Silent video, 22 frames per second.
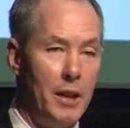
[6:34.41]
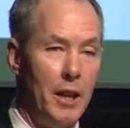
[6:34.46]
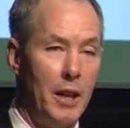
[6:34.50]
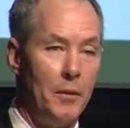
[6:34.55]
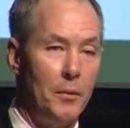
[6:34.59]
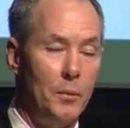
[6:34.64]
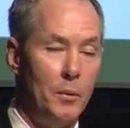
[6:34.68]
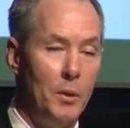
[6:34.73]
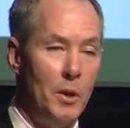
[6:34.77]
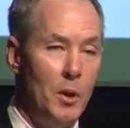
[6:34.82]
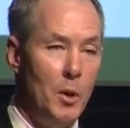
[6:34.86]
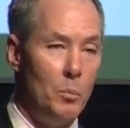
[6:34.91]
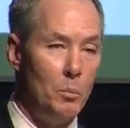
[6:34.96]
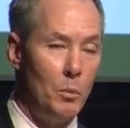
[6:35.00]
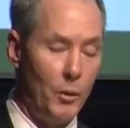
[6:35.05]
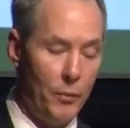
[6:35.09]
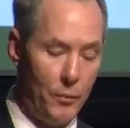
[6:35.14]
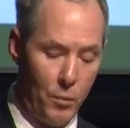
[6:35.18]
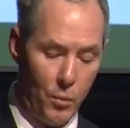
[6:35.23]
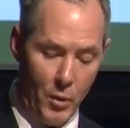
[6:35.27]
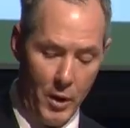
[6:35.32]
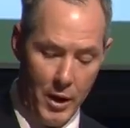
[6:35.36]
And I,
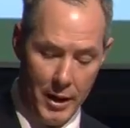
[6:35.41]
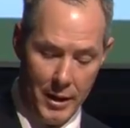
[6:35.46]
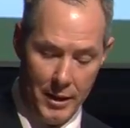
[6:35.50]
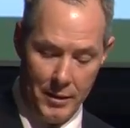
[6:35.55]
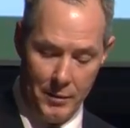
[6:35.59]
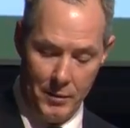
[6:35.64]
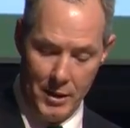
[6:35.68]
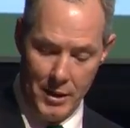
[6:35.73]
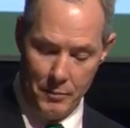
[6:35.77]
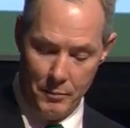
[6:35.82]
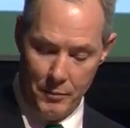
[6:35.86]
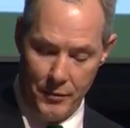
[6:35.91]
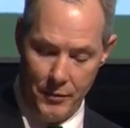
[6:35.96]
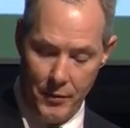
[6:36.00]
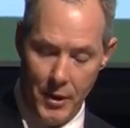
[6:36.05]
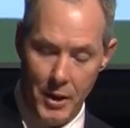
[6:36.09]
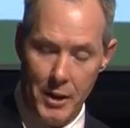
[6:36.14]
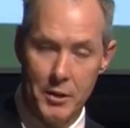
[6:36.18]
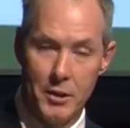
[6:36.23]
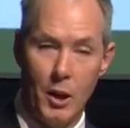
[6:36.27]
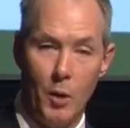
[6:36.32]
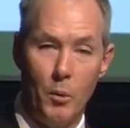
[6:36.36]
before I am
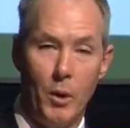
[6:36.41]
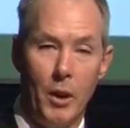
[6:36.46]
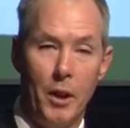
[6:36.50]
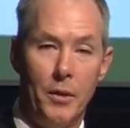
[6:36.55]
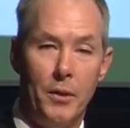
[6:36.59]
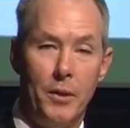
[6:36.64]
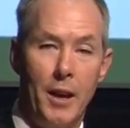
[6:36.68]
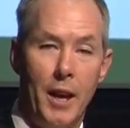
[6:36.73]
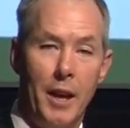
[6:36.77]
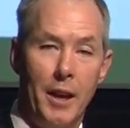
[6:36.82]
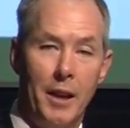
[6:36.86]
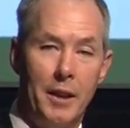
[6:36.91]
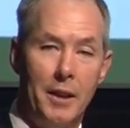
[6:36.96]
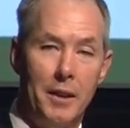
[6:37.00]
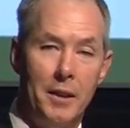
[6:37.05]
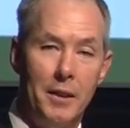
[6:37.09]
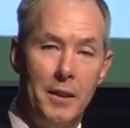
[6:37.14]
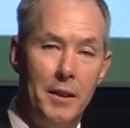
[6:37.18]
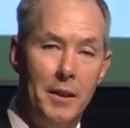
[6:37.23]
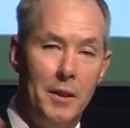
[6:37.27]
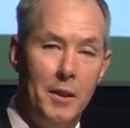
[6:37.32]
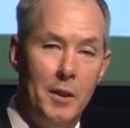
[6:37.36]
finished, I want to
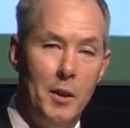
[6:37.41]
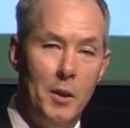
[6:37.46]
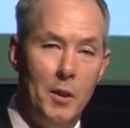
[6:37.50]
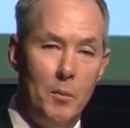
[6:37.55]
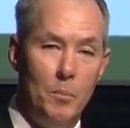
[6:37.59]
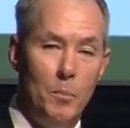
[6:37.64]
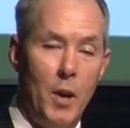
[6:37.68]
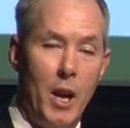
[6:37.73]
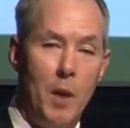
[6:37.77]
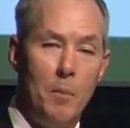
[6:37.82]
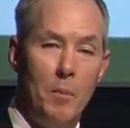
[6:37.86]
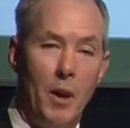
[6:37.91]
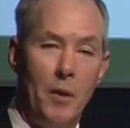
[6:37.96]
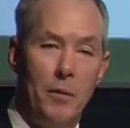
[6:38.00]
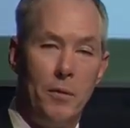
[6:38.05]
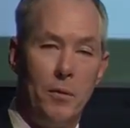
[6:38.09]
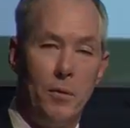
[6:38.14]
thank many of my